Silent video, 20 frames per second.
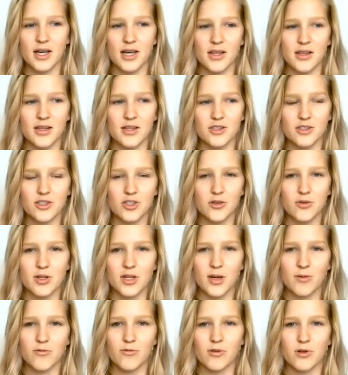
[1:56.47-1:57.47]
and then
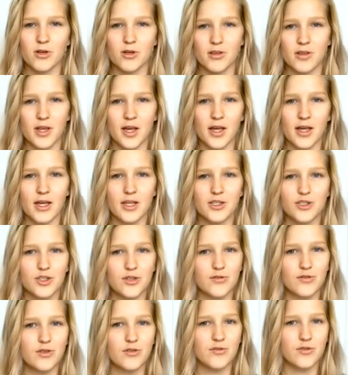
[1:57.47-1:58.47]
showing up for the
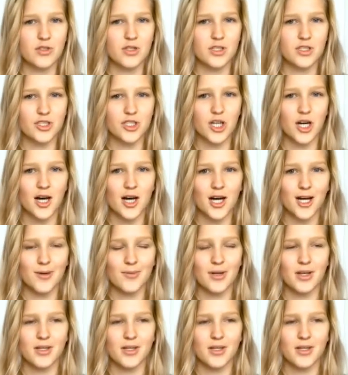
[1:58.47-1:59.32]
interview for the job,